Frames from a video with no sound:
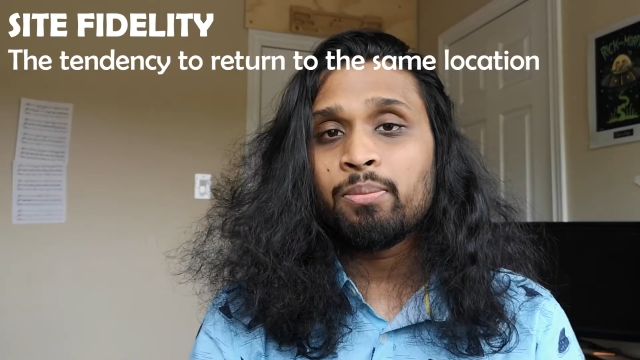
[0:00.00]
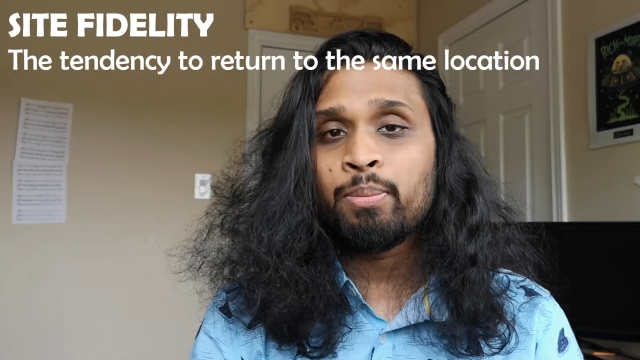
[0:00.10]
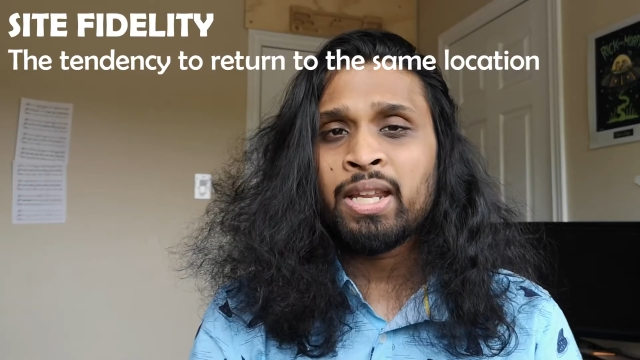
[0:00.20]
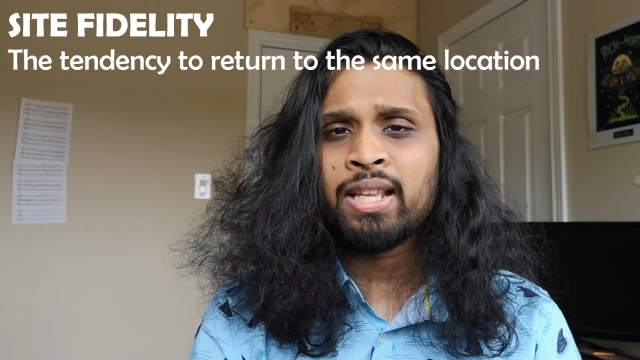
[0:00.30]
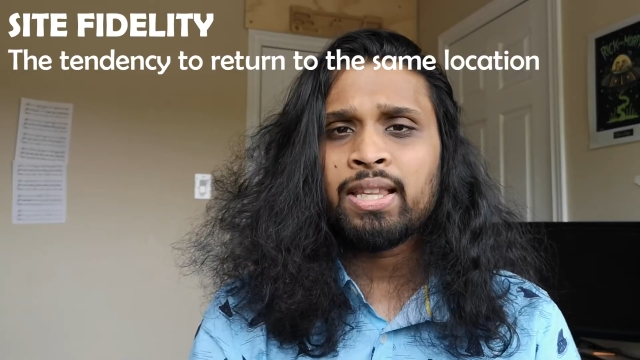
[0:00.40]

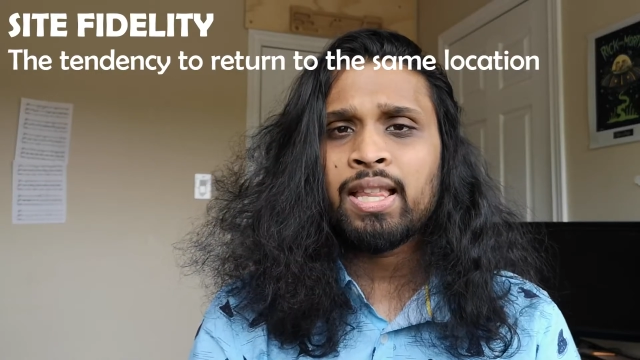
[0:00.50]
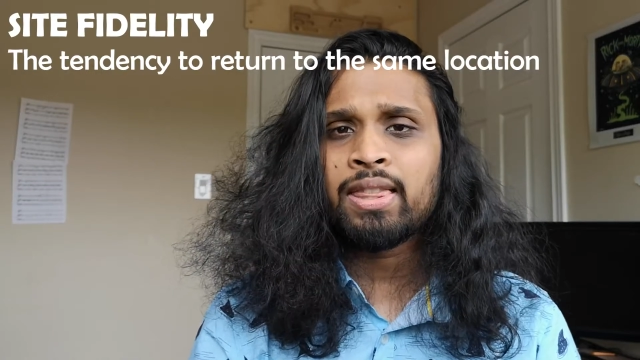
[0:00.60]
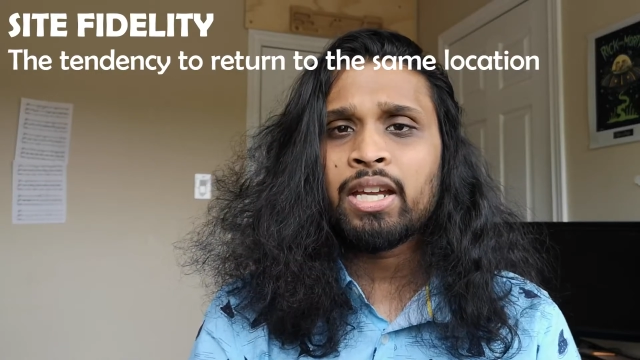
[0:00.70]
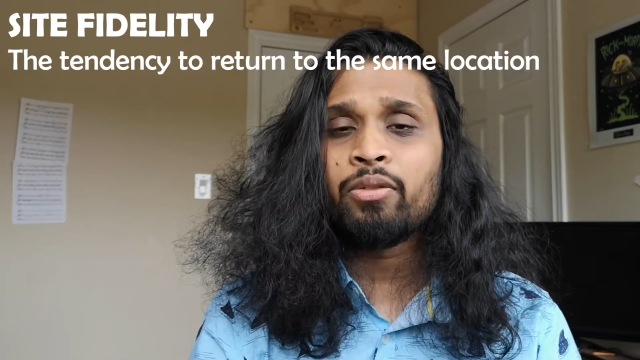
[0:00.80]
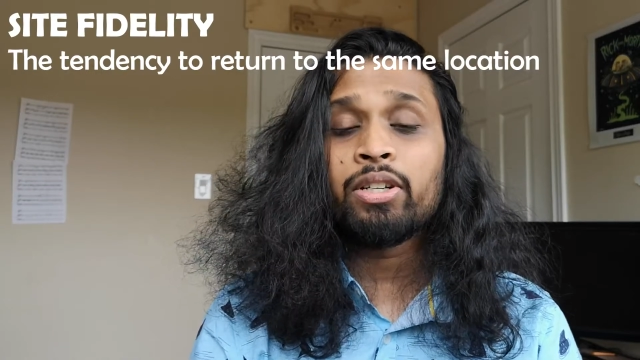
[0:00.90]
meaning that
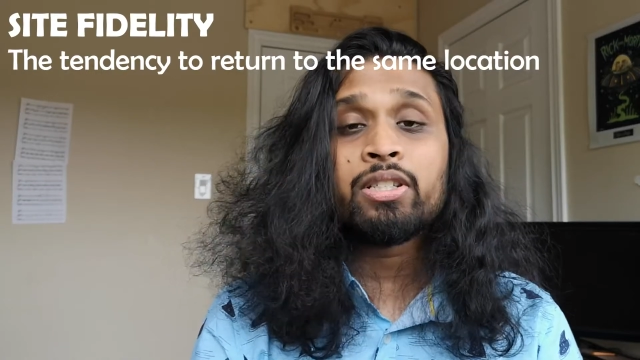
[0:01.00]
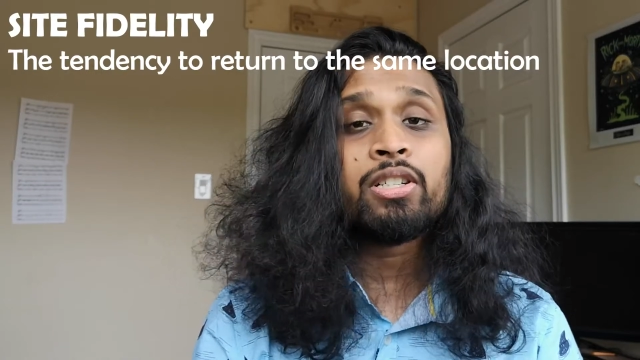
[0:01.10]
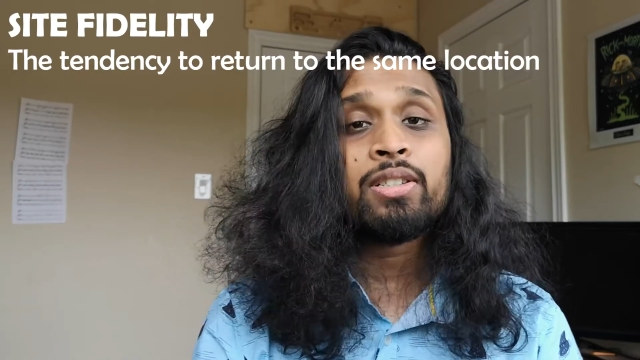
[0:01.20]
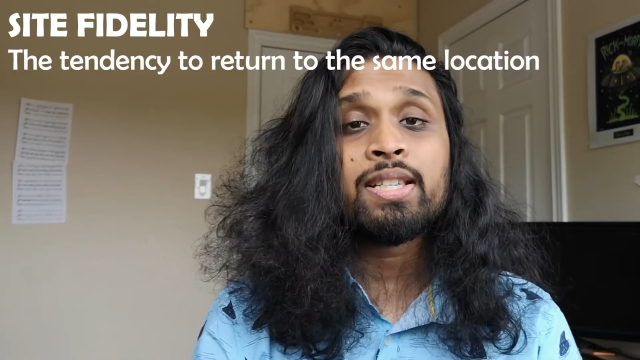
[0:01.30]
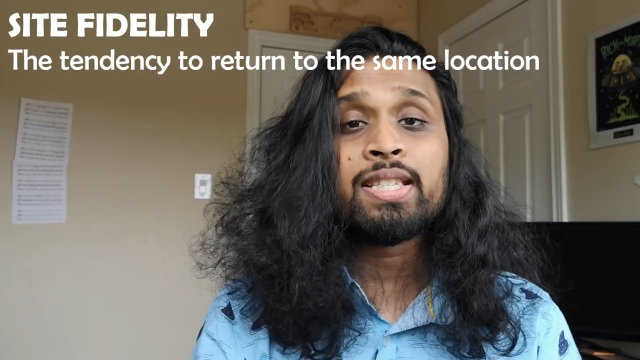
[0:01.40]
they return
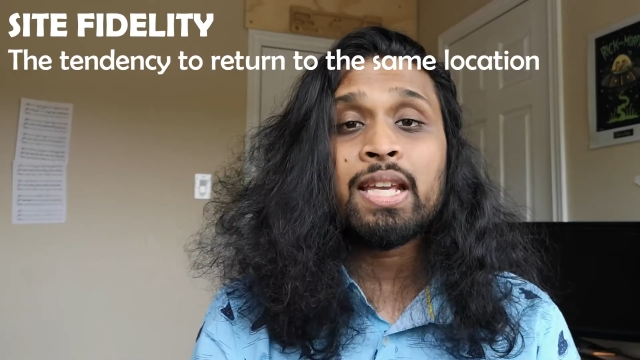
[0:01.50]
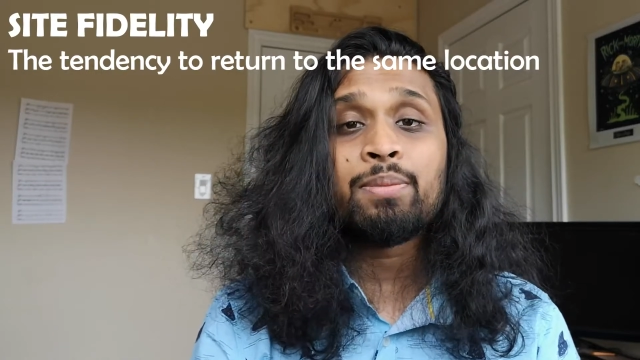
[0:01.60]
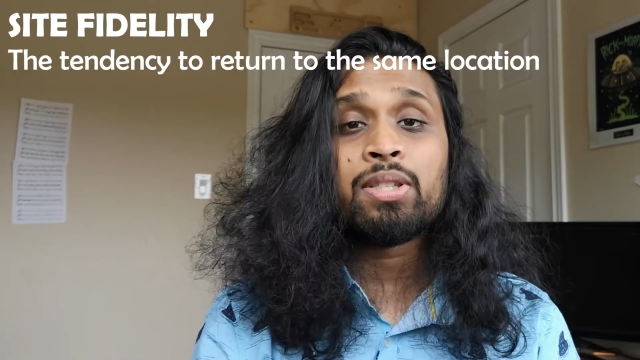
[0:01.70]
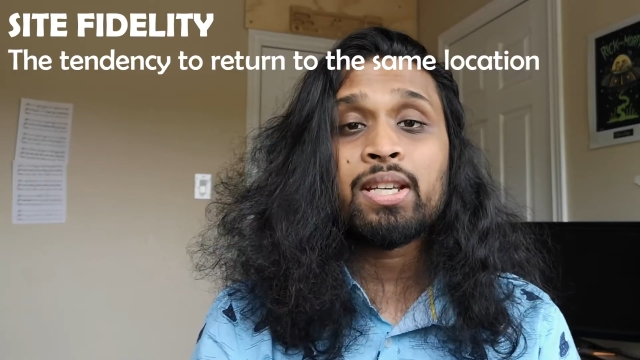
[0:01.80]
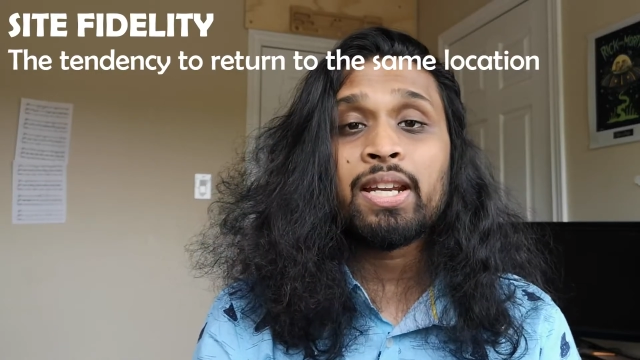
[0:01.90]
to the same
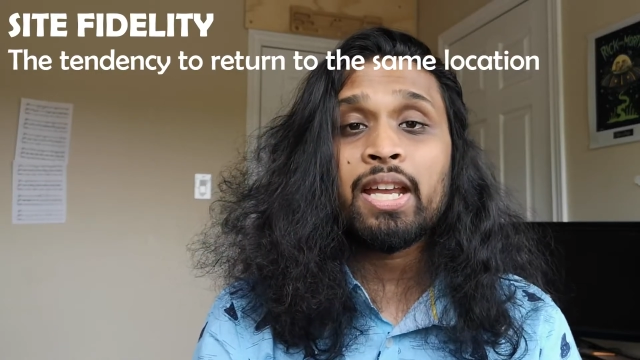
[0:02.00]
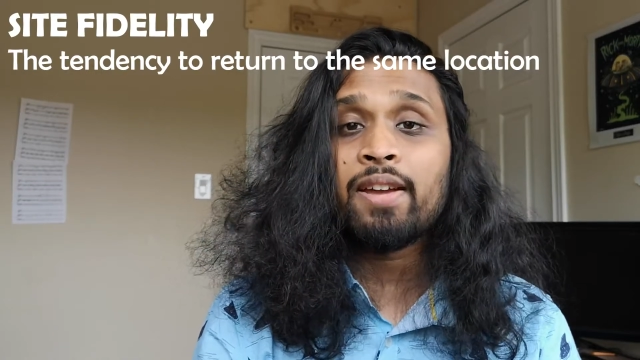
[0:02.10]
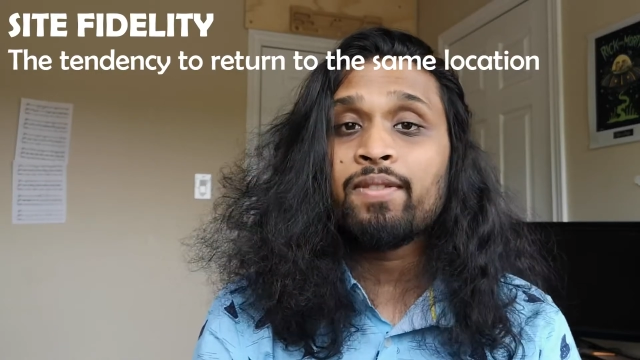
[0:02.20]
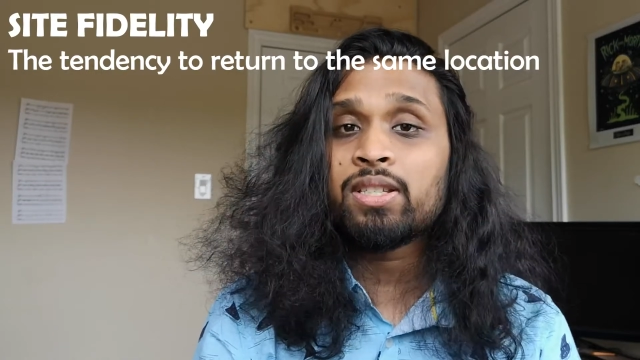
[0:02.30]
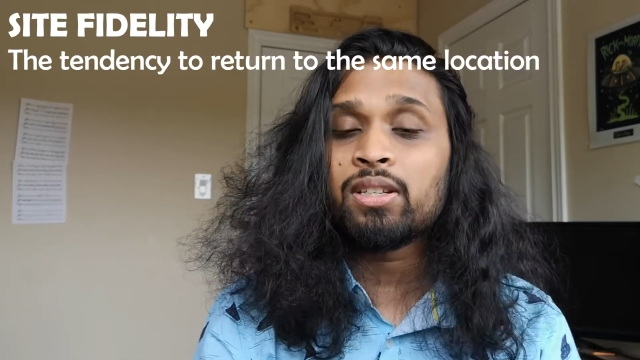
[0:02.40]
site
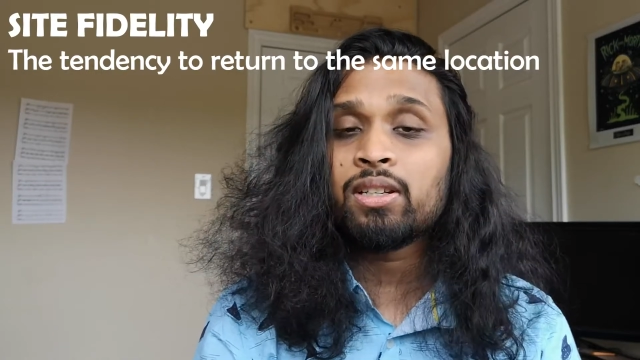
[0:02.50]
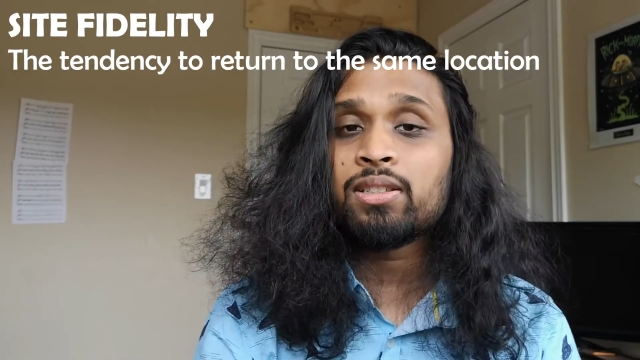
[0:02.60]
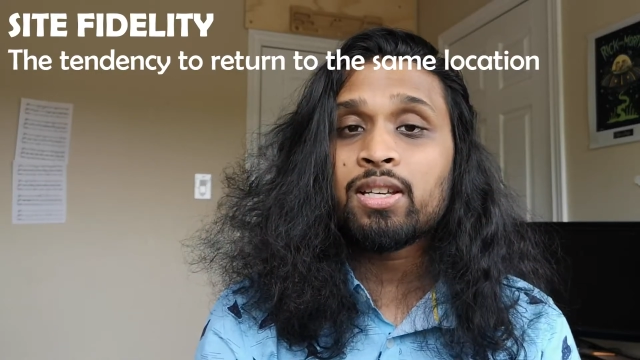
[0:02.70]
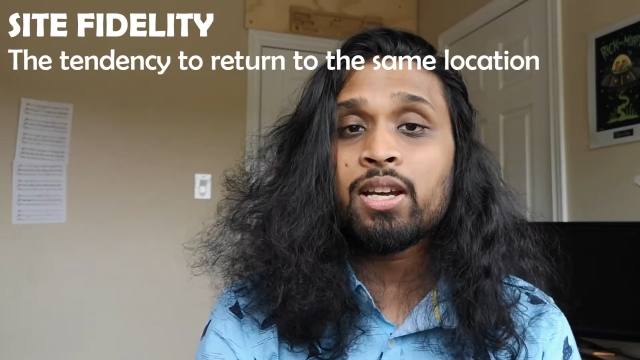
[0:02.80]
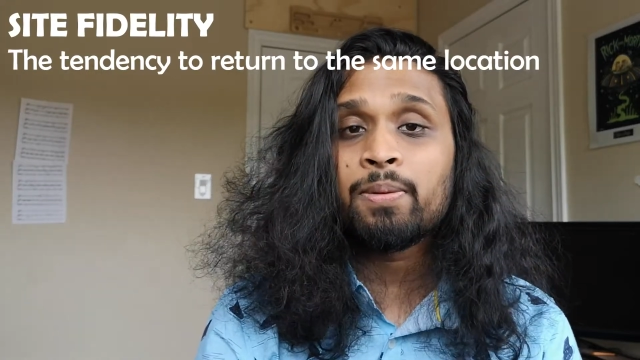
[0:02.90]
every single
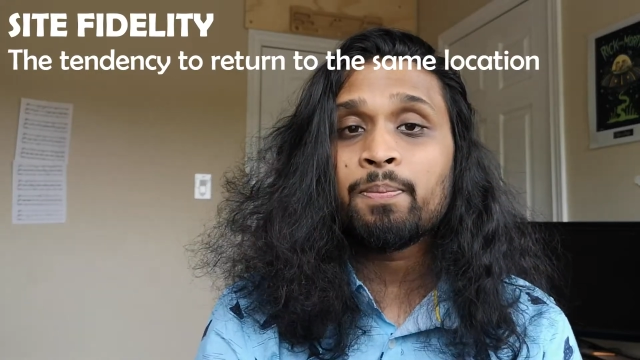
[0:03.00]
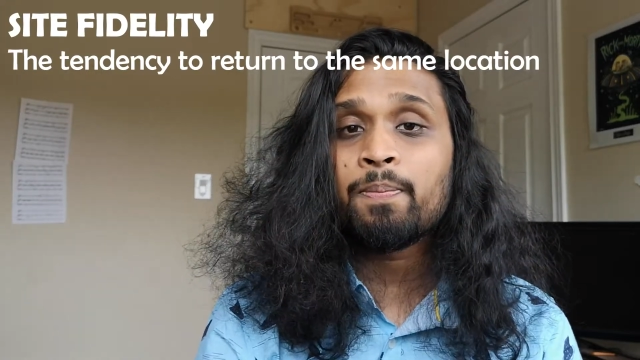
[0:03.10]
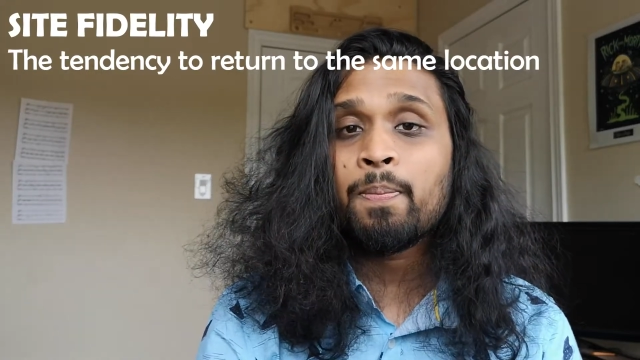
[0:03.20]
time.